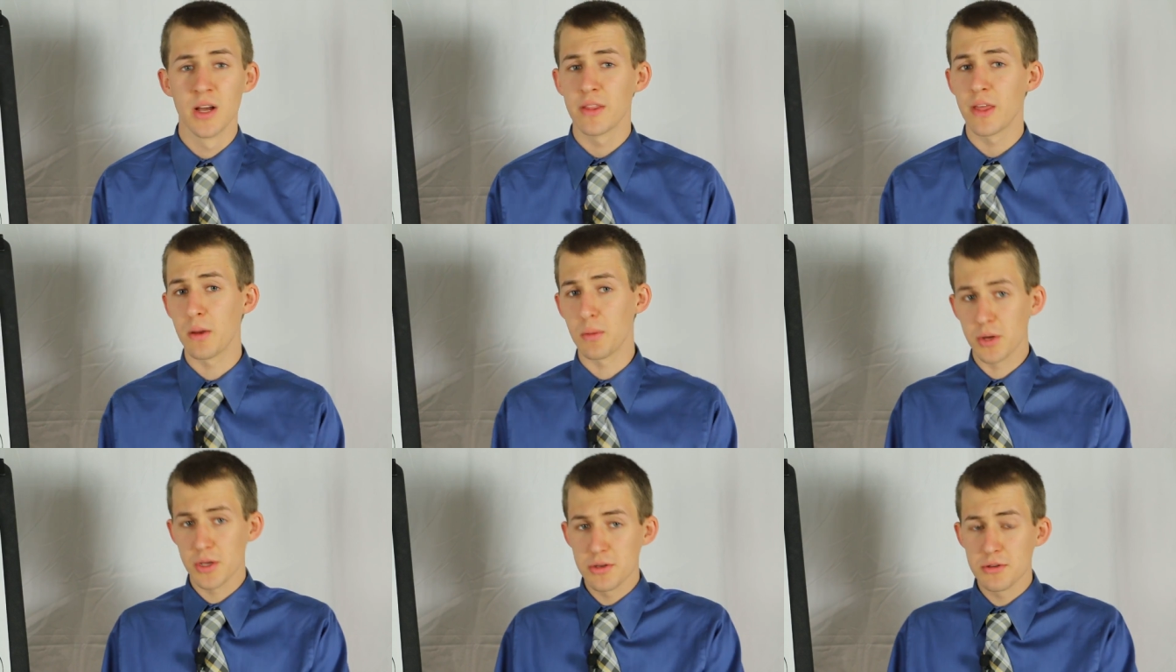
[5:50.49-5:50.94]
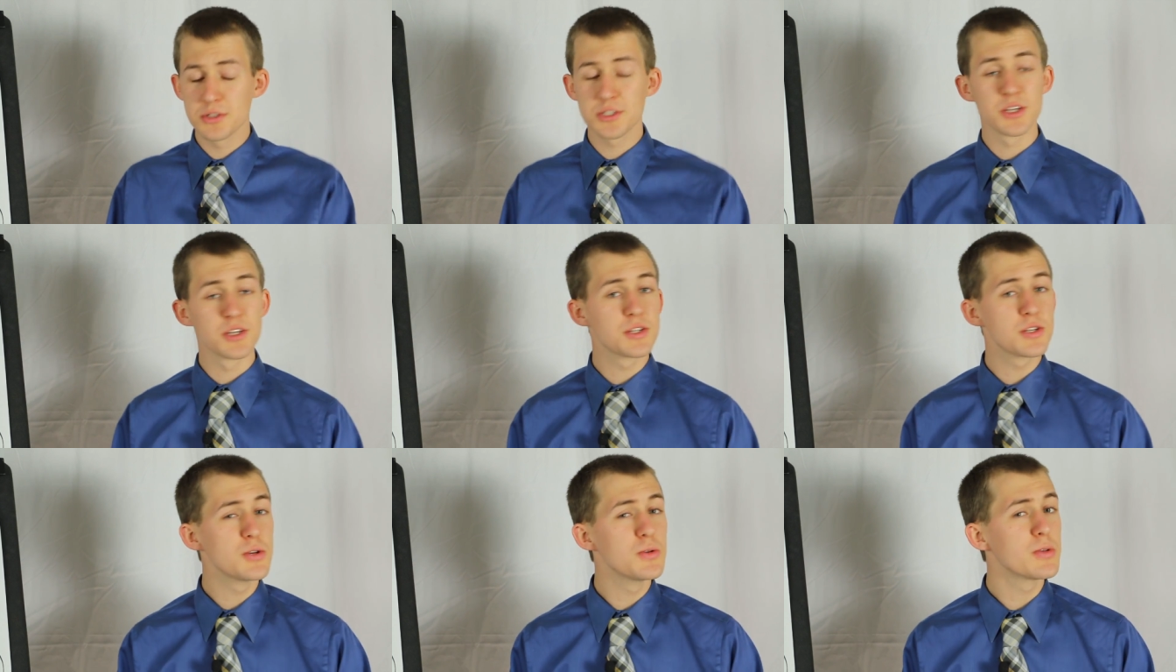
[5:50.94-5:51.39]
They were
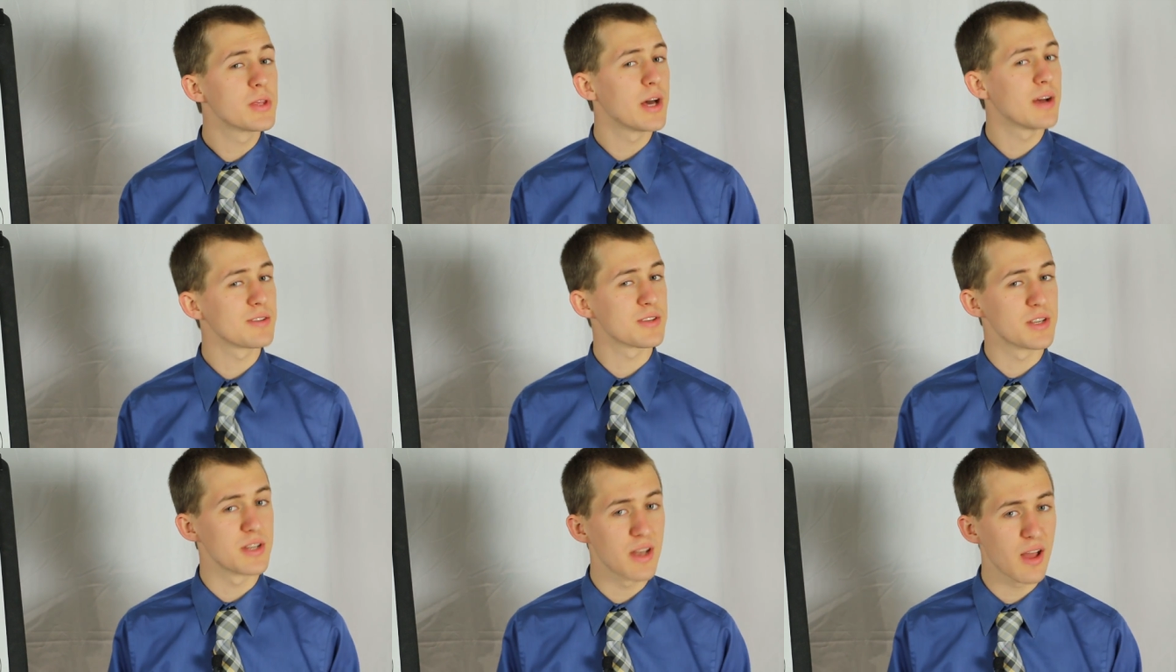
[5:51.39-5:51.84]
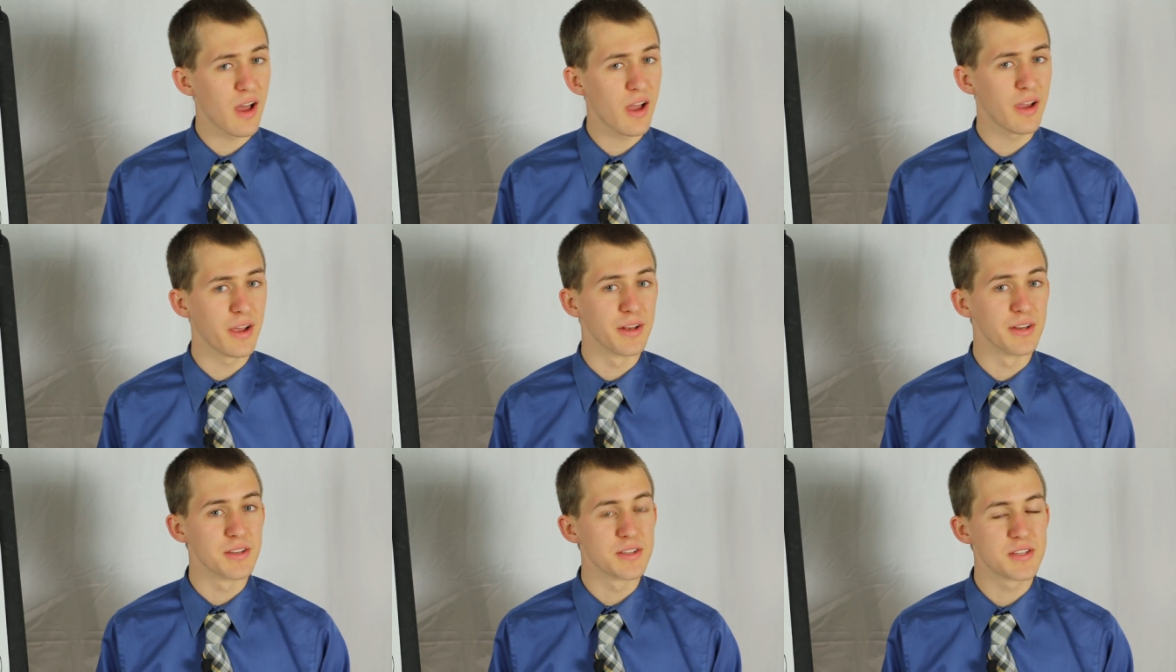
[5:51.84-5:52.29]
used in
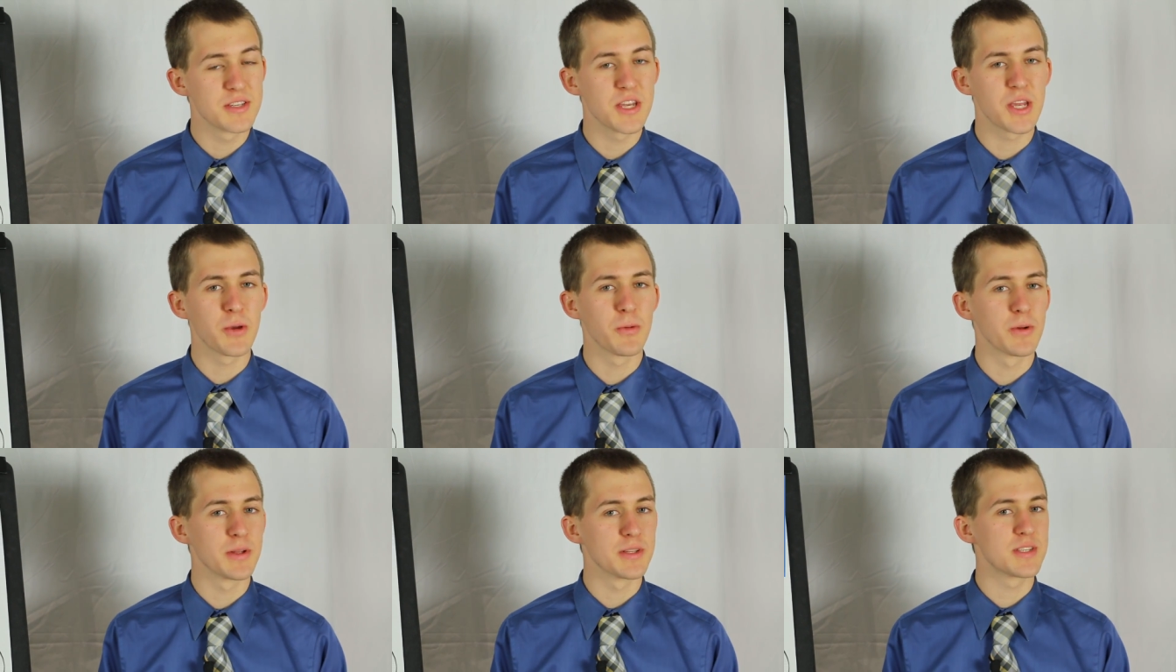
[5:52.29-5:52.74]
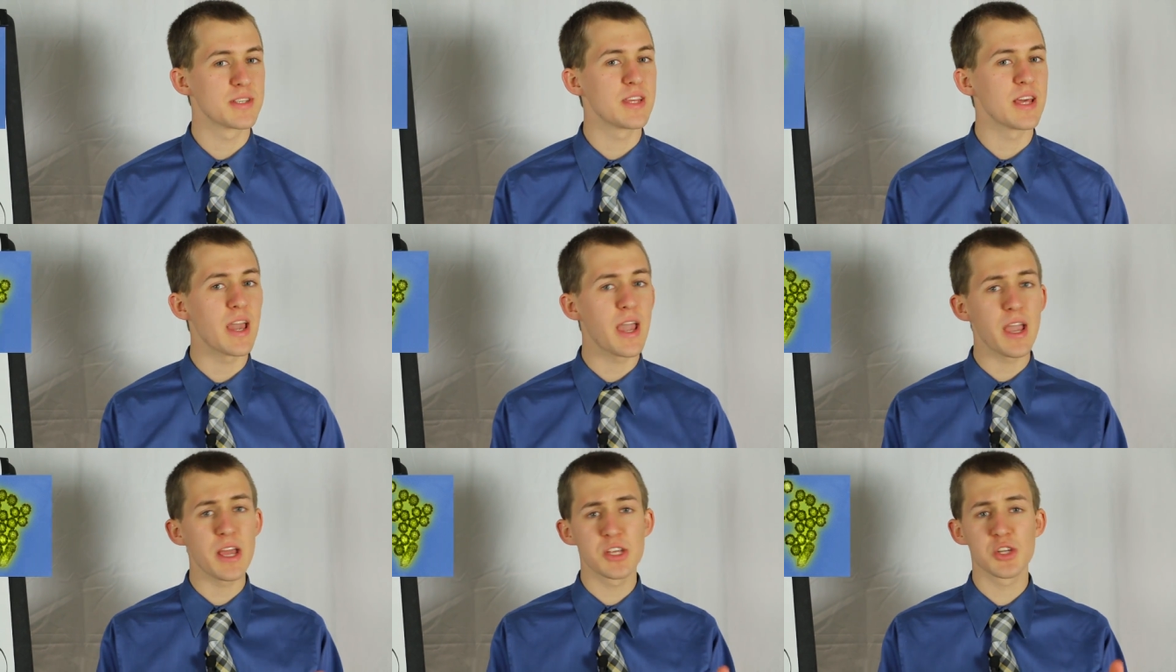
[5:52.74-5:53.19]
2009 to sequence
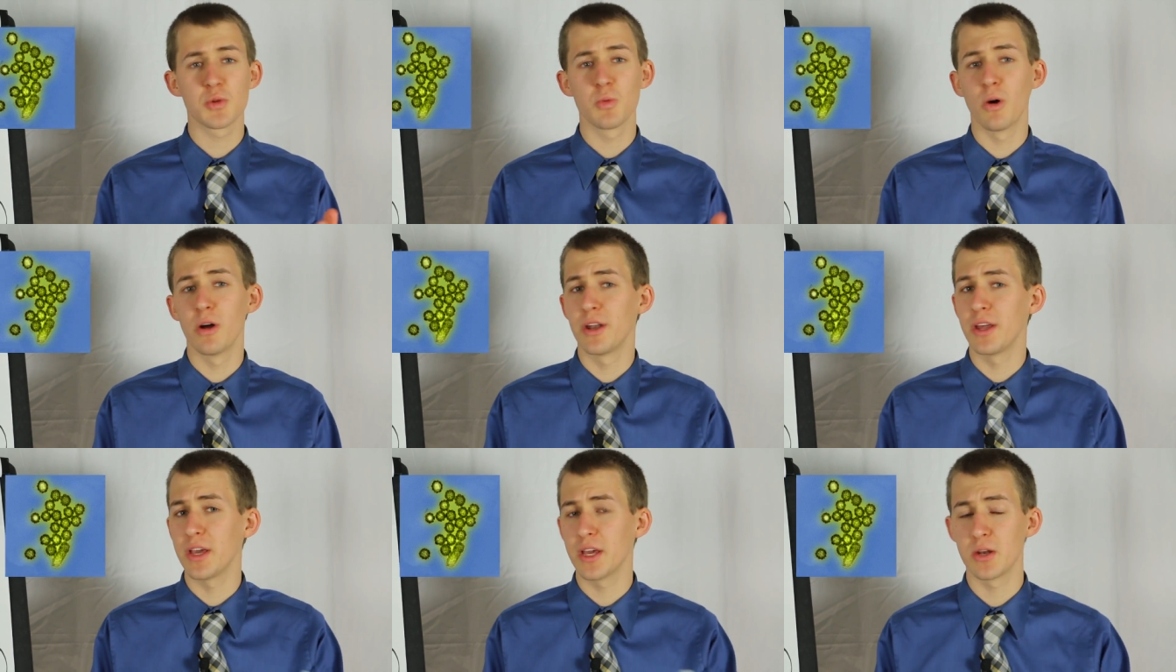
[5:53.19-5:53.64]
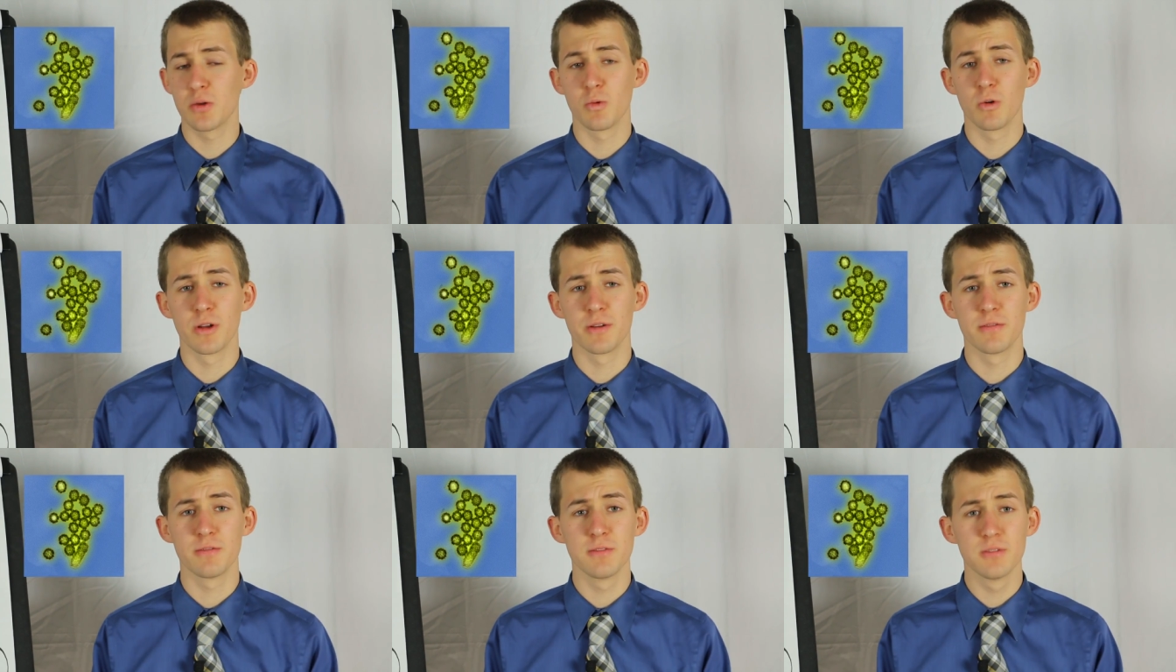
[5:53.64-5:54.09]
the
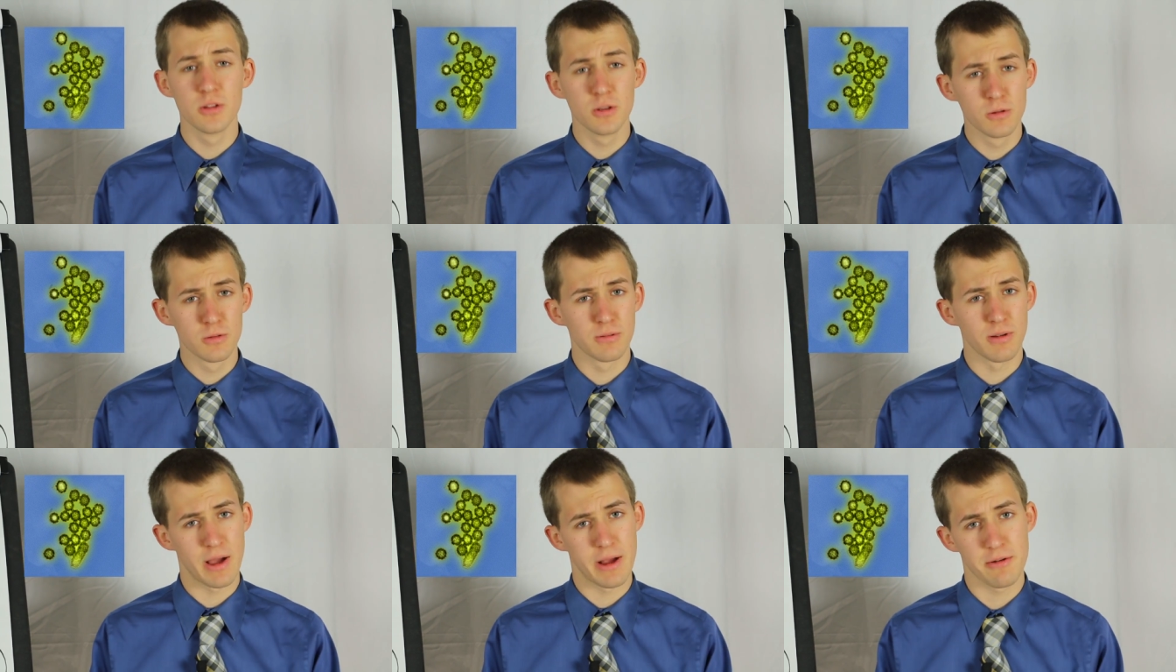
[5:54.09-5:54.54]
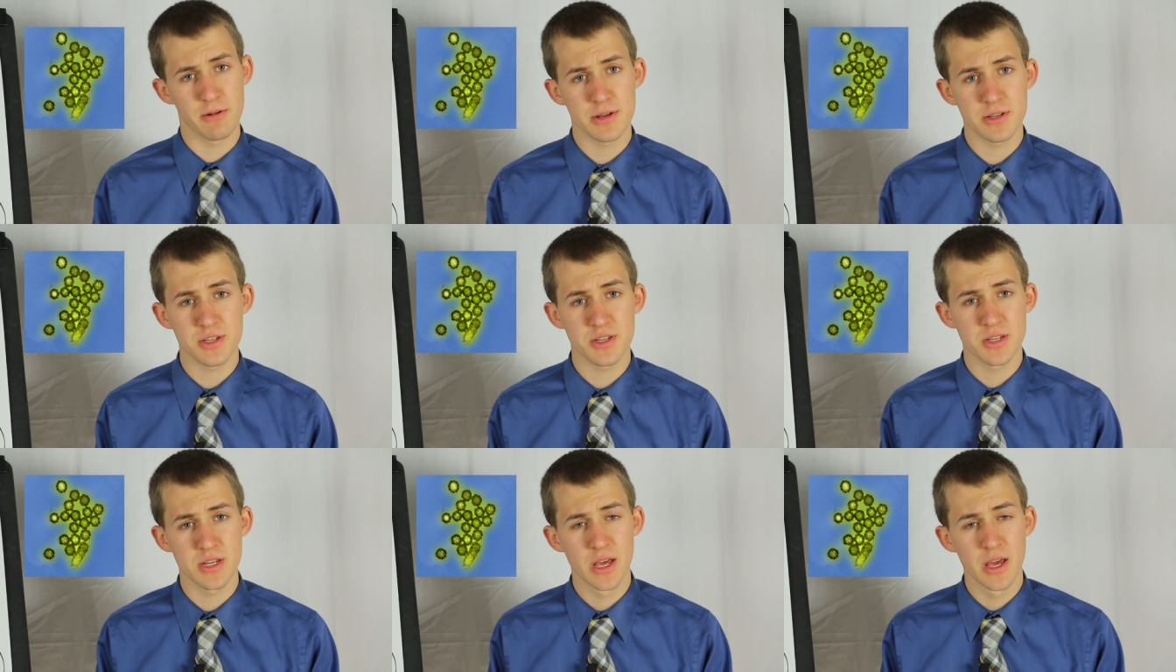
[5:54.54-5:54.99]
H1N1 flu
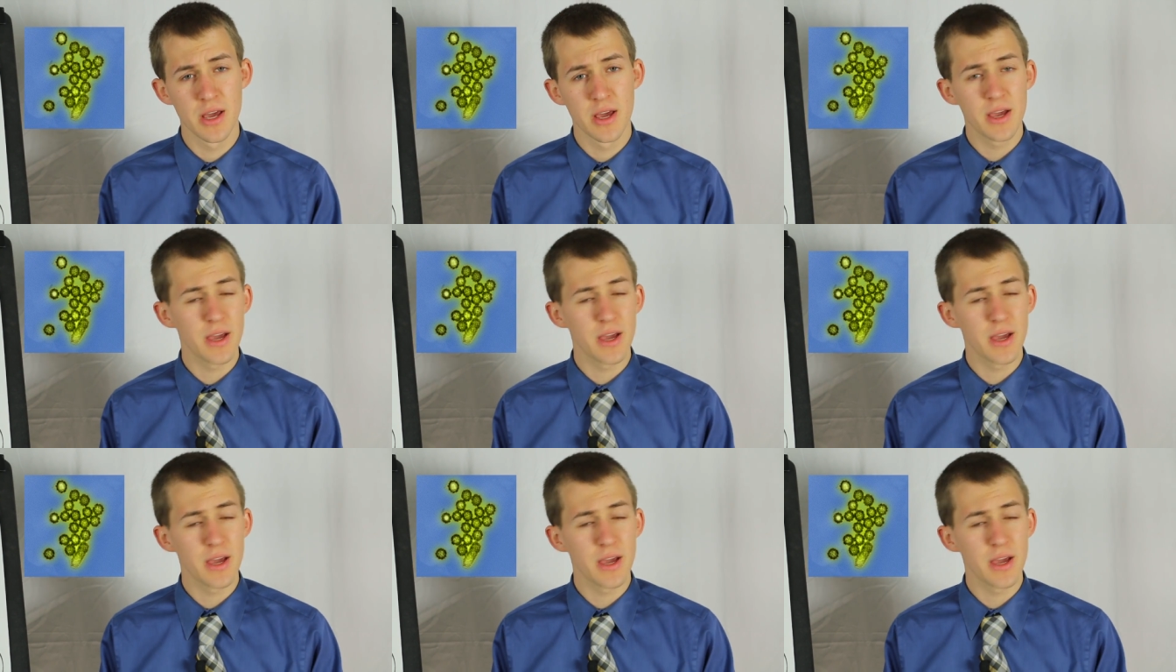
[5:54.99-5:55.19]
virus